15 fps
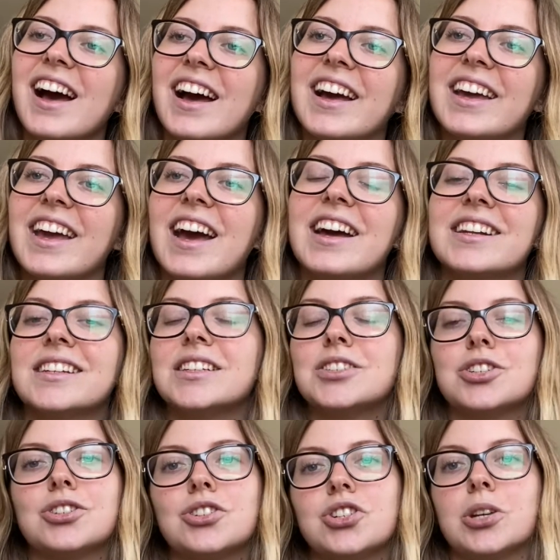I had an
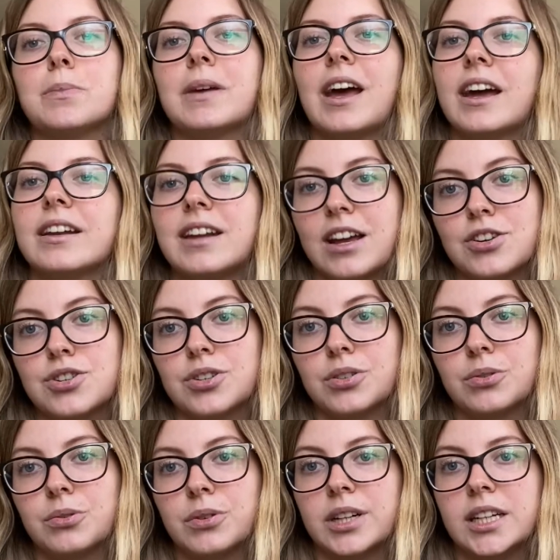internship at National
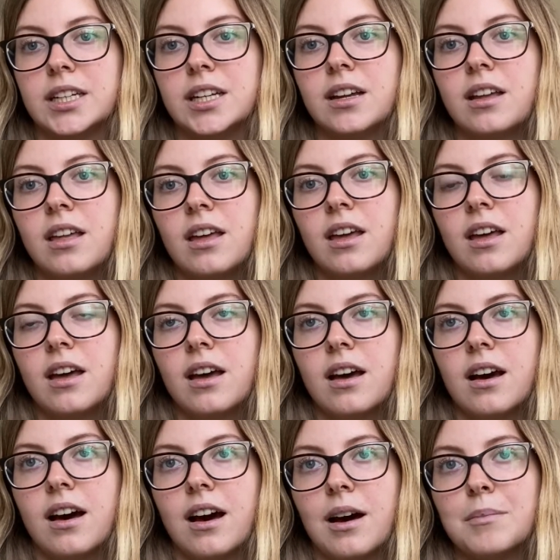Grid
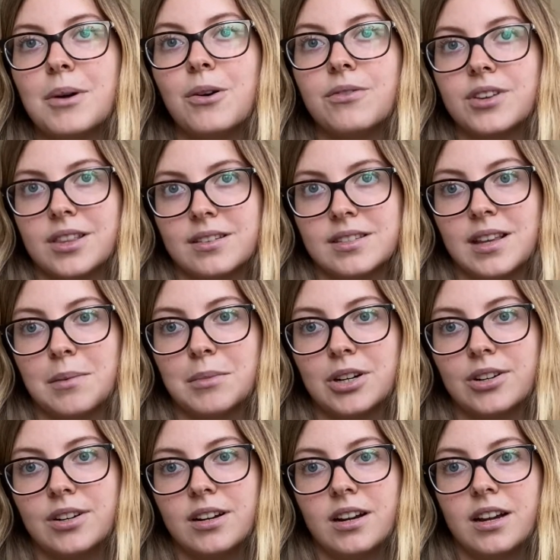um, over the
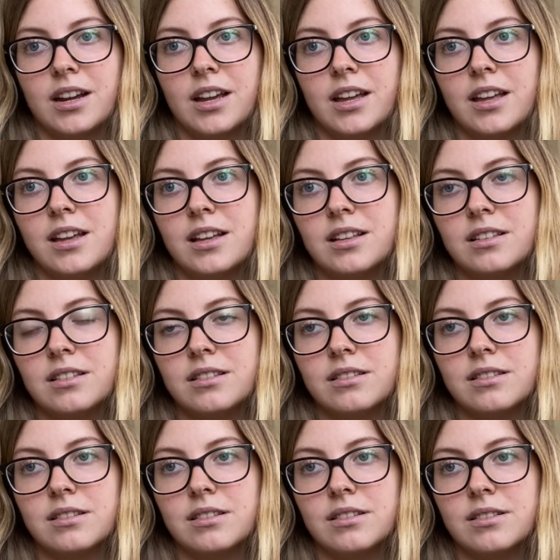summer. And
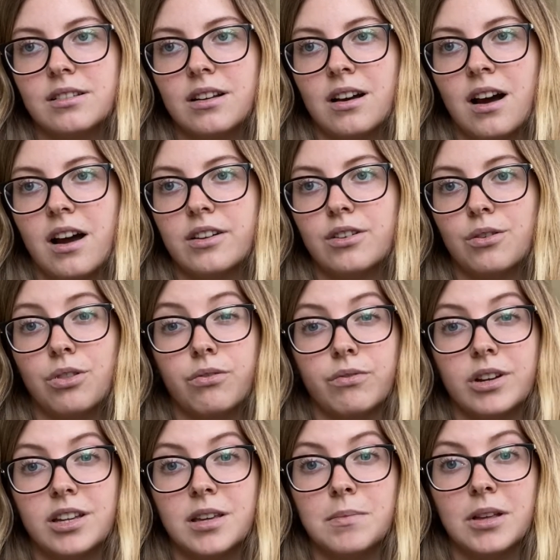I know
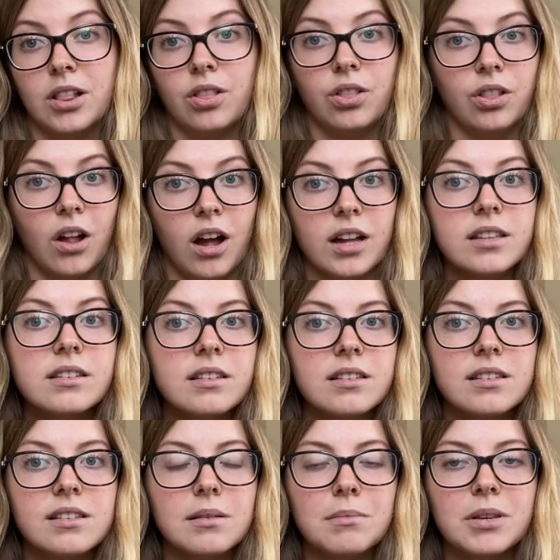three can be a lot to
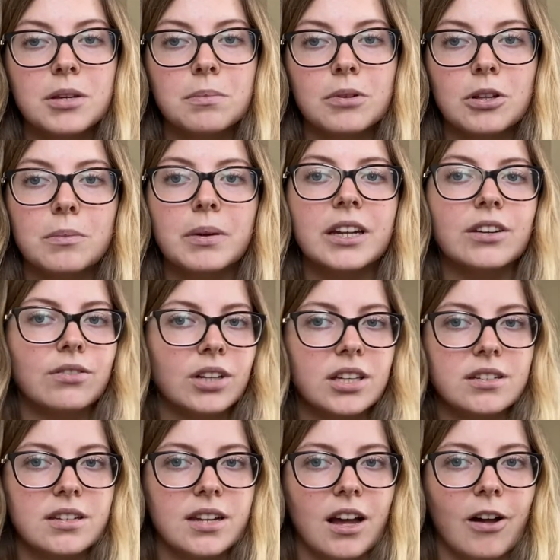some people, but it really
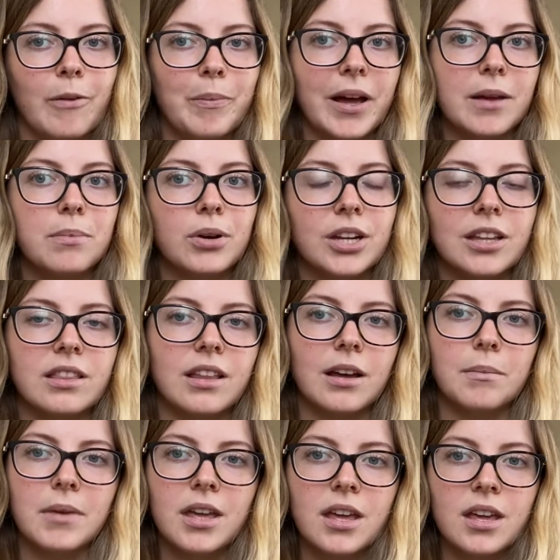did help by putting
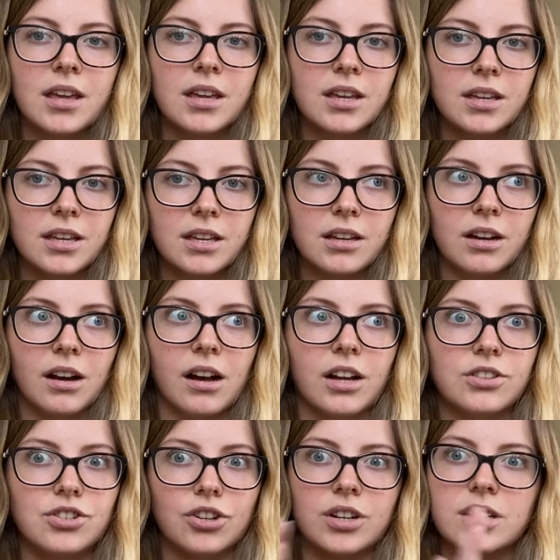them uh,
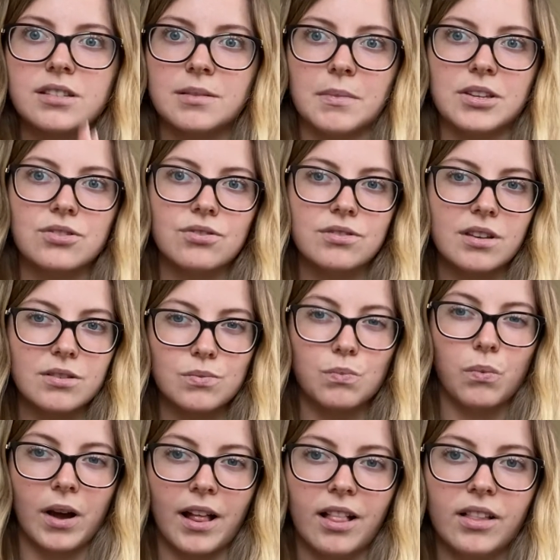during semesters as
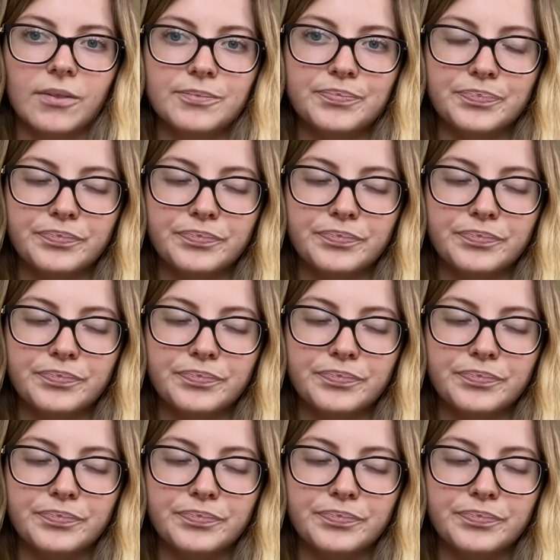well.